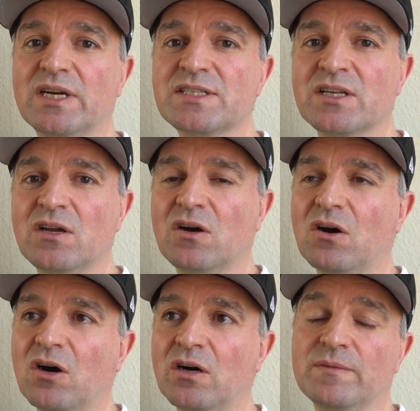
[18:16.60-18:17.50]
press
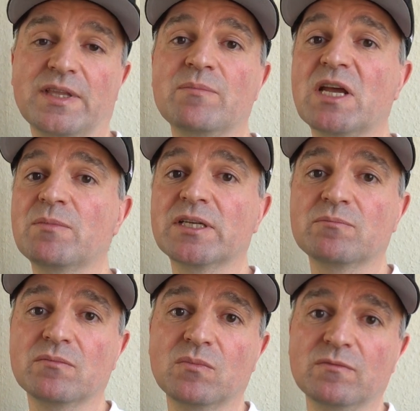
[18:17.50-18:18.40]
they may
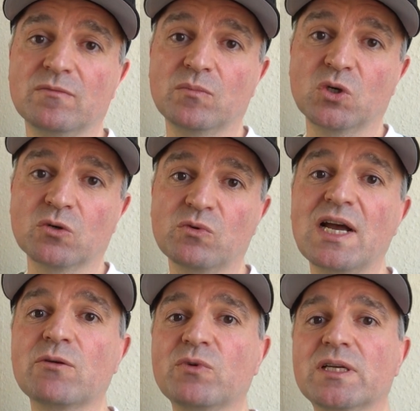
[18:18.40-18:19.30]
be more
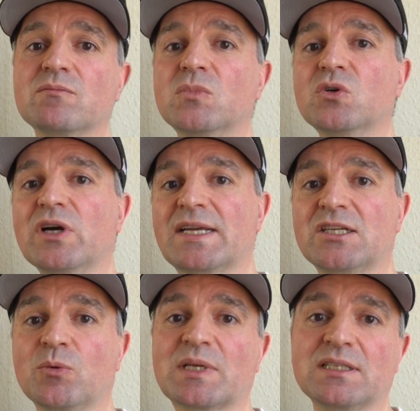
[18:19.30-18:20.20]
right-wing, more
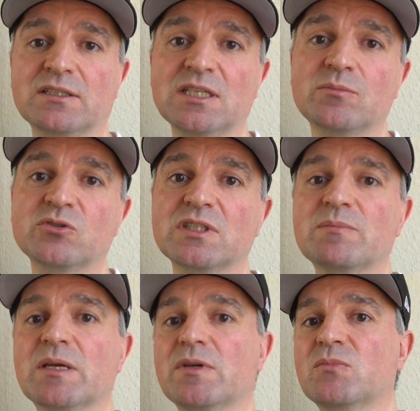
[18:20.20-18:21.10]
economically liberal,
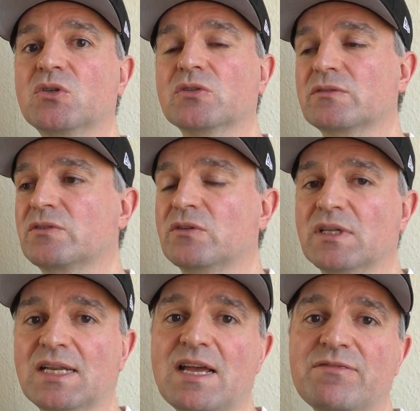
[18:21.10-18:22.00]
they may be more to
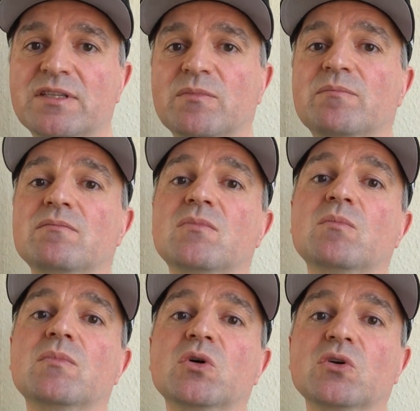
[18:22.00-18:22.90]
the left, they may be
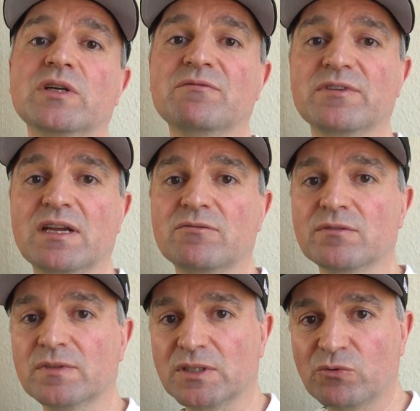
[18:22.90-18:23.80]
more in
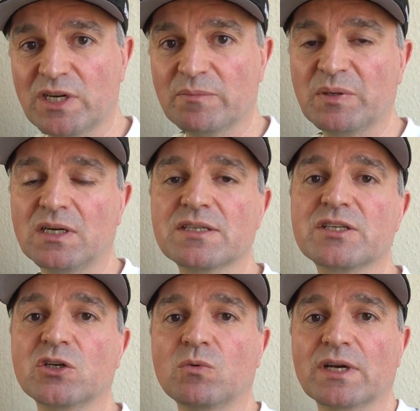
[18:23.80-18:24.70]
favour of the Green
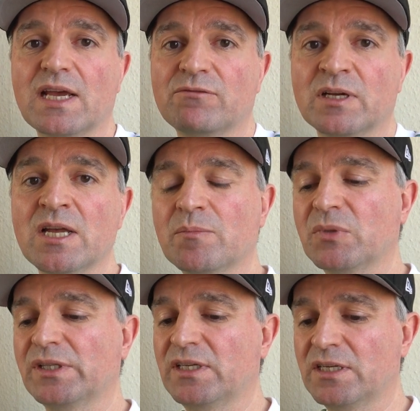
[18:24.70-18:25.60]
Party or whatever,
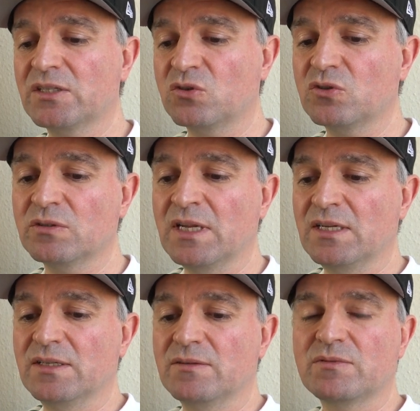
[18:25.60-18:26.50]
but it's all
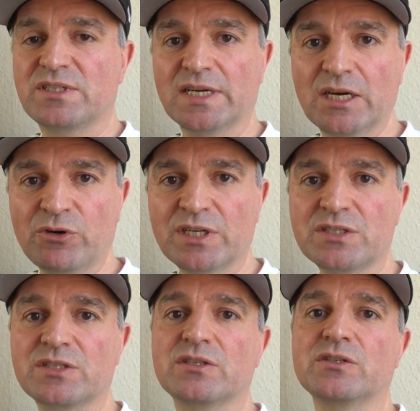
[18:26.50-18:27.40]

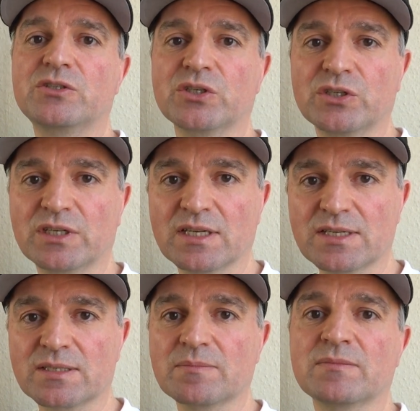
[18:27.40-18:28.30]
serious
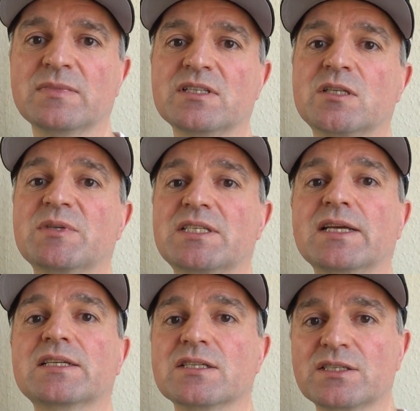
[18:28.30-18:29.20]
journalism. It's to be
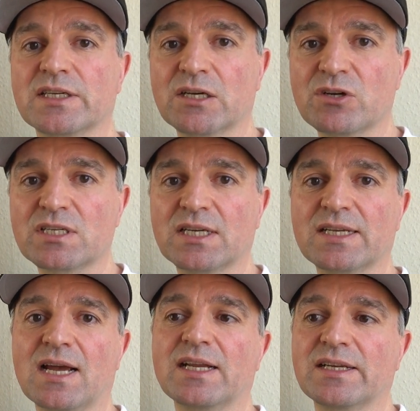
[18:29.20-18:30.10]
taken
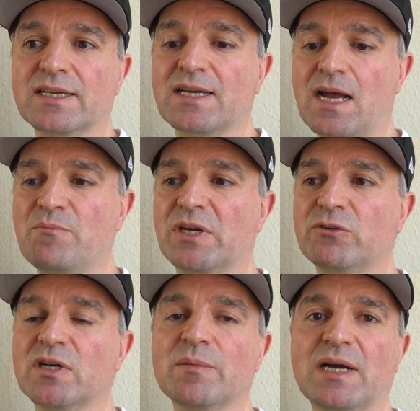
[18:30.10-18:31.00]
seriously and it can be
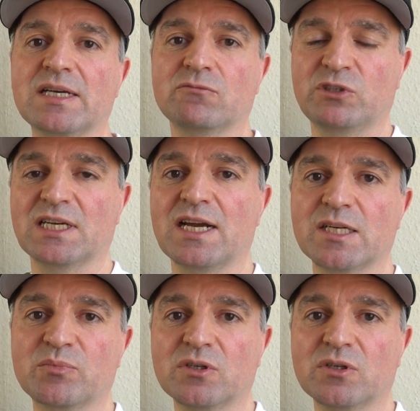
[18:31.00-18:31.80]
relied